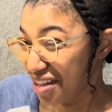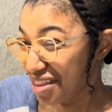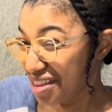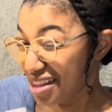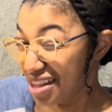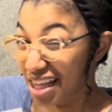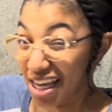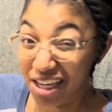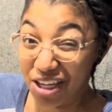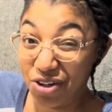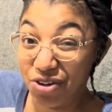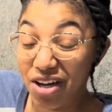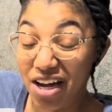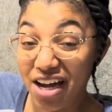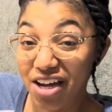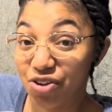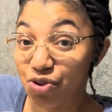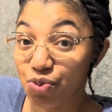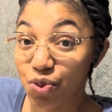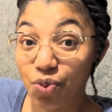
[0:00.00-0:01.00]
like you
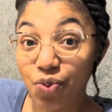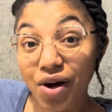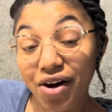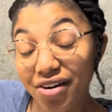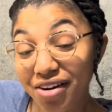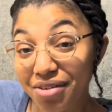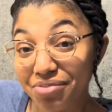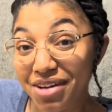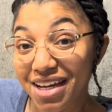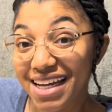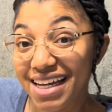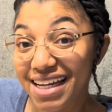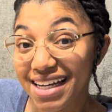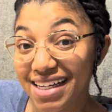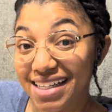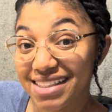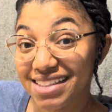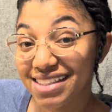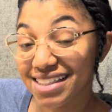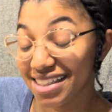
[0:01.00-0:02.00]
guys were welcoming.
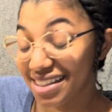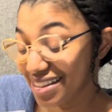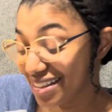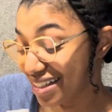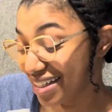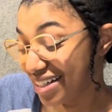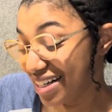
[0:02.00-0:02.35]
So